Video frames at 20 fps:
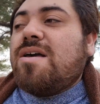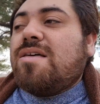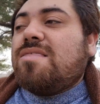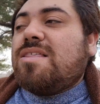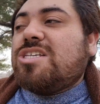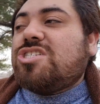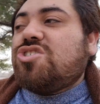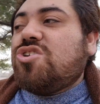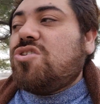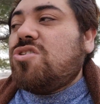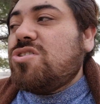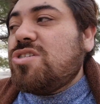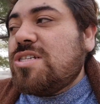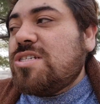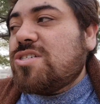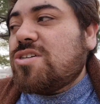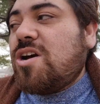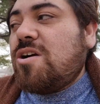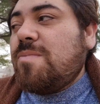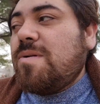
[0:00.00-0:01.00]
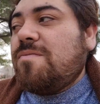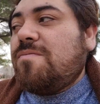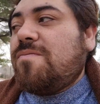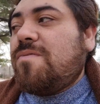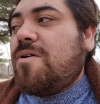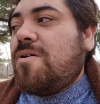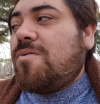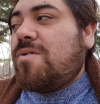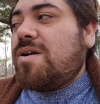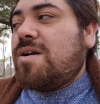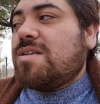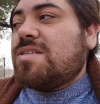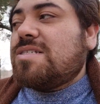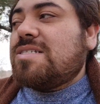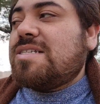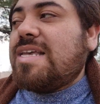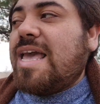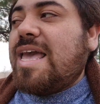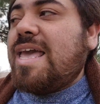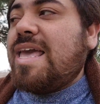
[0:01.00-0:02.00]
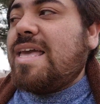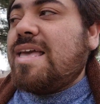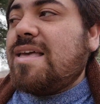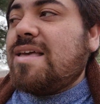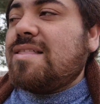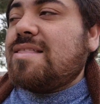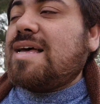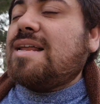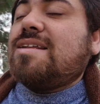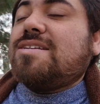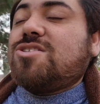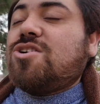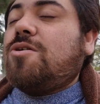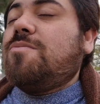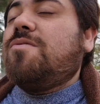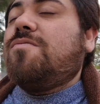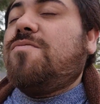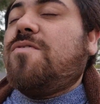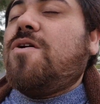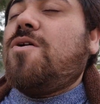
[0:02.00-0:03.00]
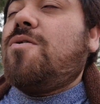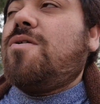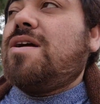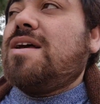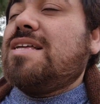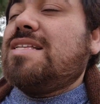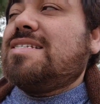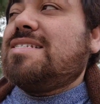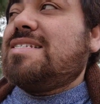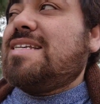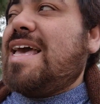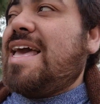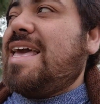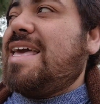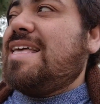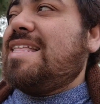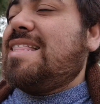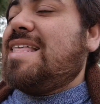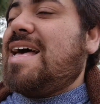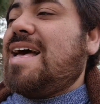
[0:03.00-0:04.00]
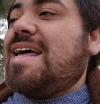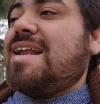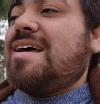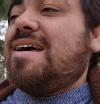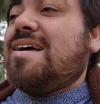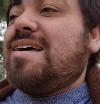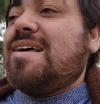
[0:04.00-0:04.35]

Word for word: the source is coming forward saying that is coming forward it's saying that